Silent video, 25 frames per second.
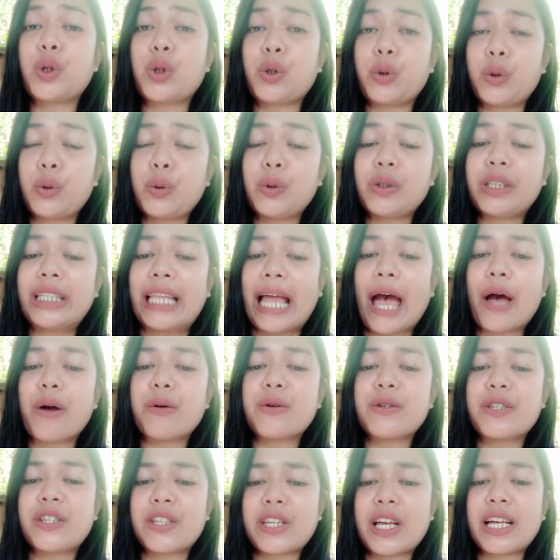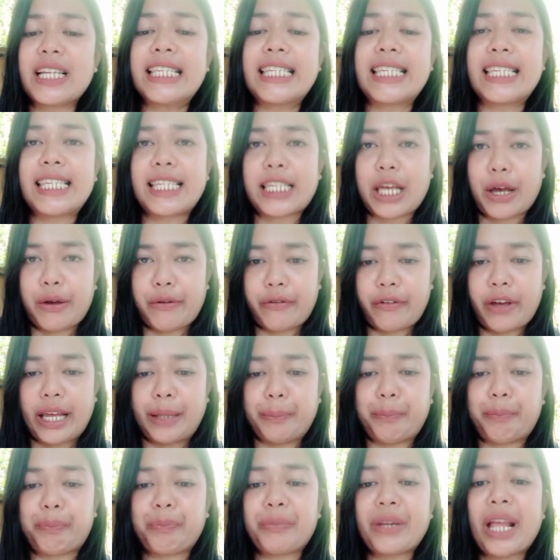
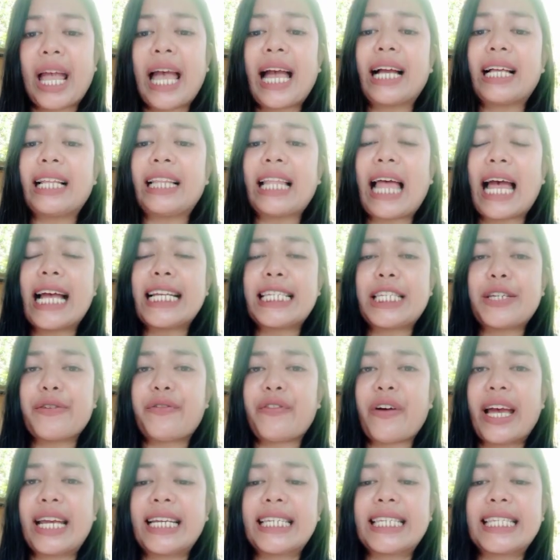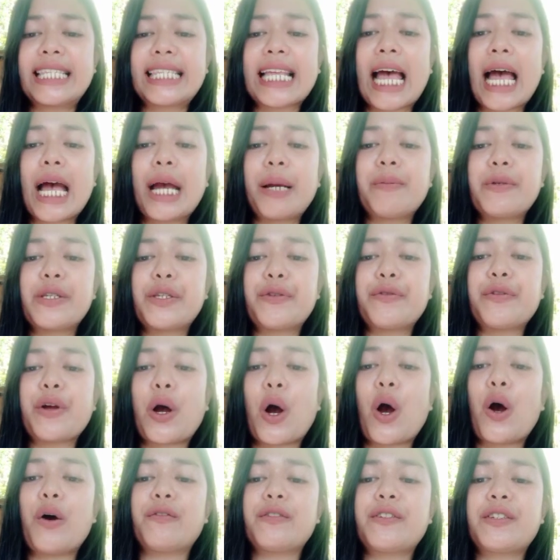2007 classifies types
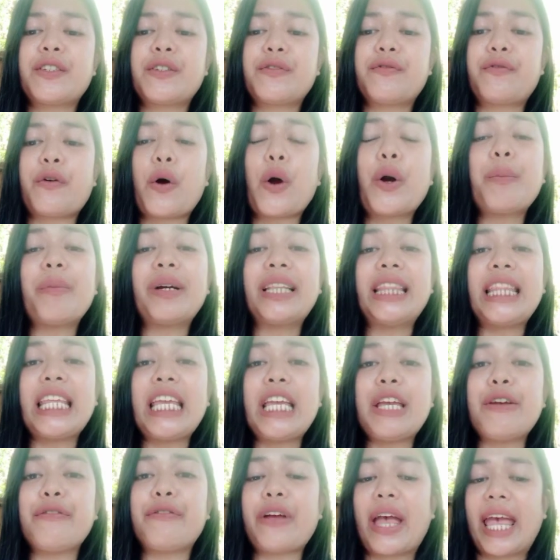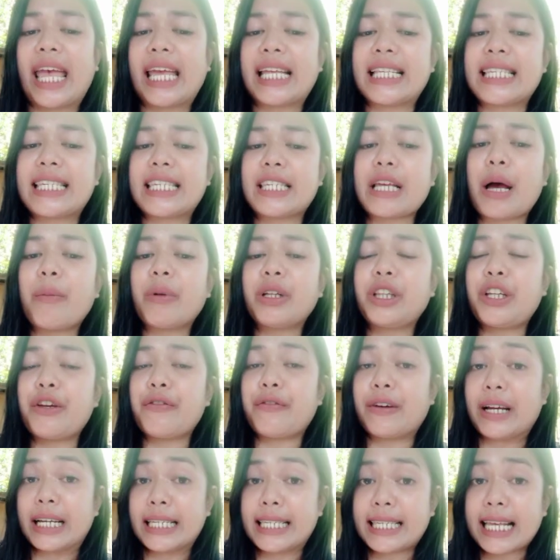of formative and
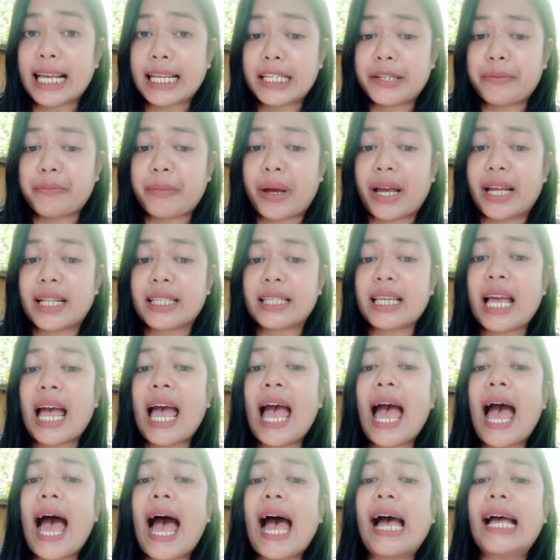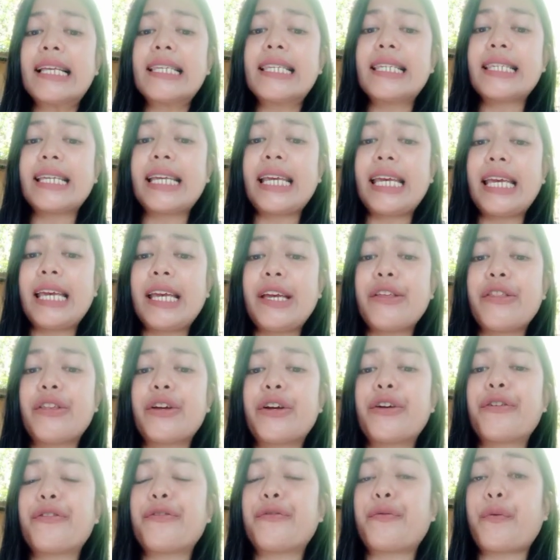summative assessment as
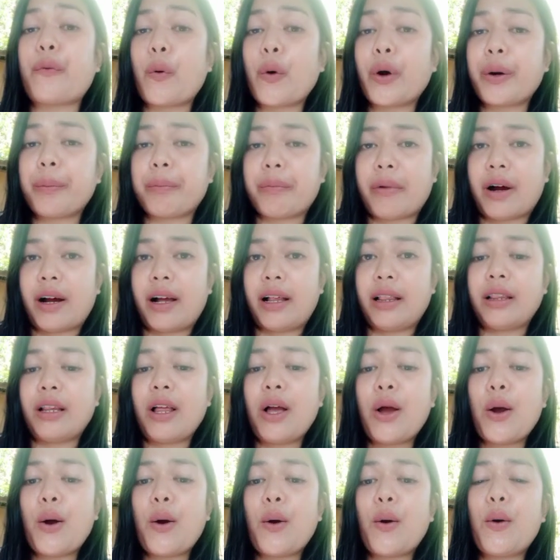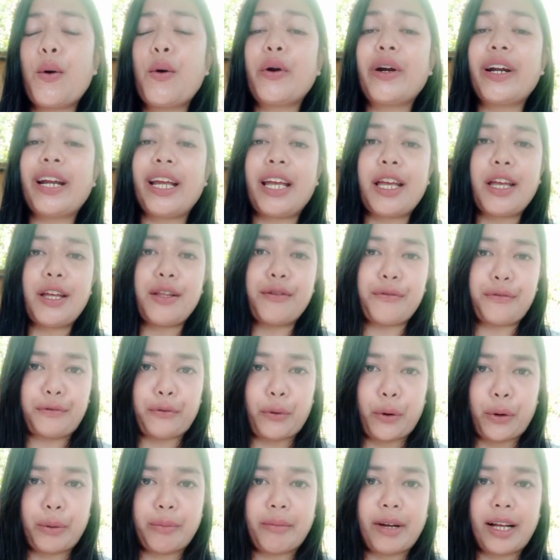either formal or
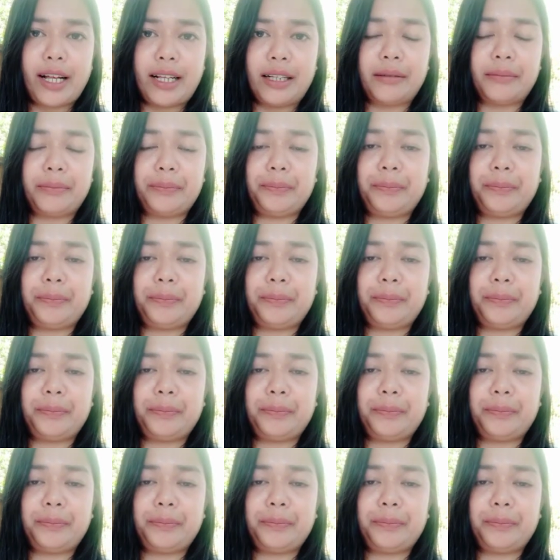informal.